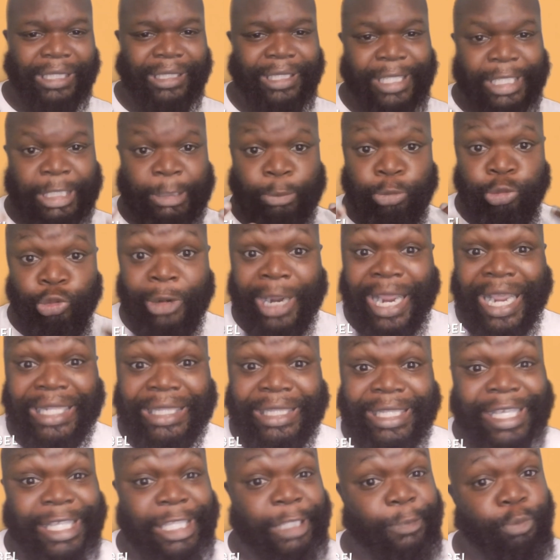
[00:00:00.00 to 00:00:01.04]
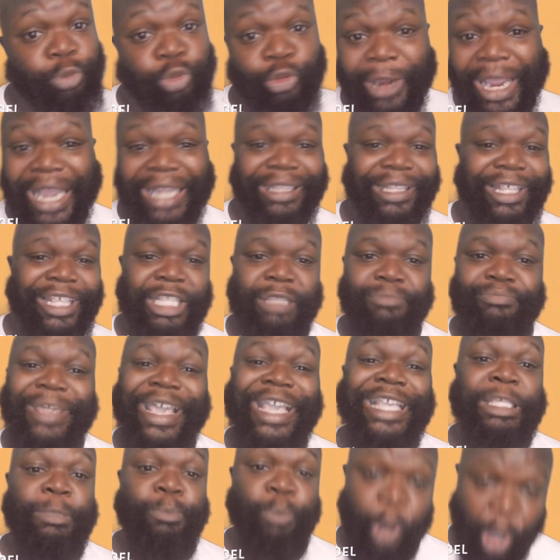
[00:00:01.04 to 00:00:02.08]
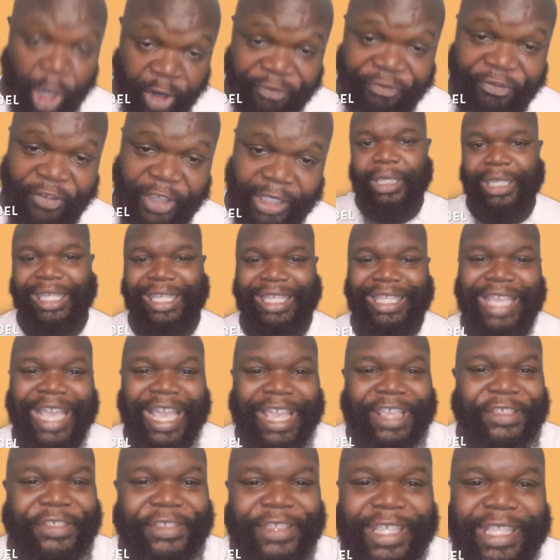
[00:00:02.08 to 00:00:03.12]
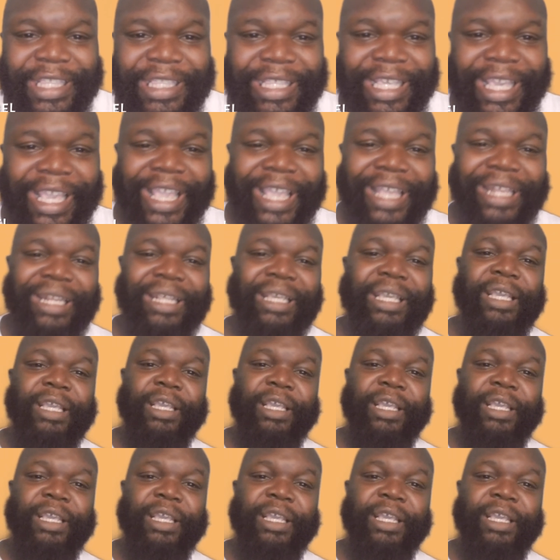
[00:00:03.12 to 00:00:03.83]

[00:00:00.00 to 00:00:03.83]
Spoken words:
Practice makes perfect. Yes, indeed.